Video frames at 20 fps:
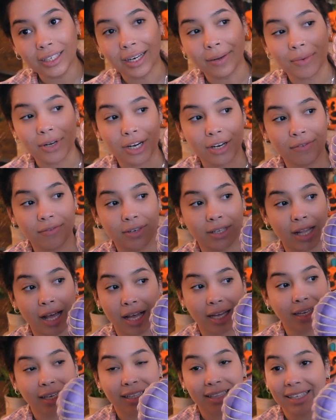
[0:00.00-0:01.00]
I'm not even
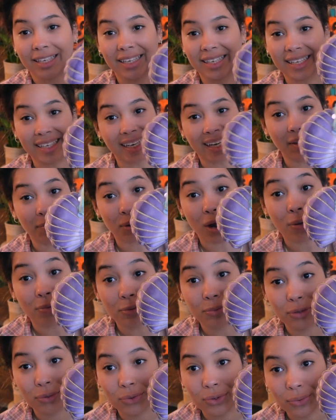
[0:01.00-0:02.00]
lying, like I
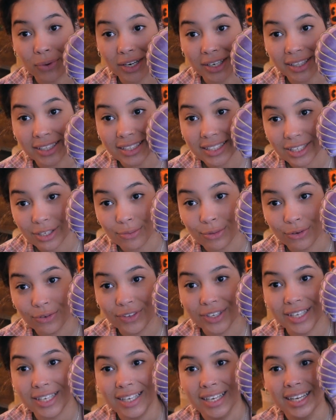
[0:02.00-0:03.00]
probably will wear these to the
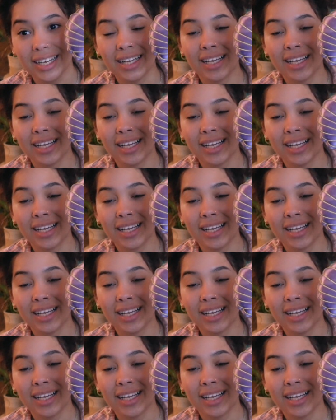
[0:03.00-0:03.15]
movie.